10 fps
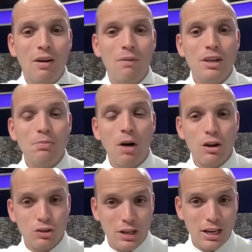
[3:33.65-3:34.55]
these
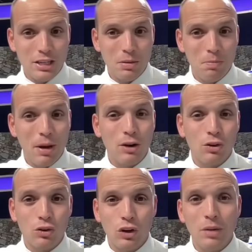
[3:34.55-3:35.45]
models are going to get some better
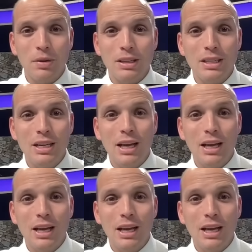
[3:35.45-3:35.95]
agreement,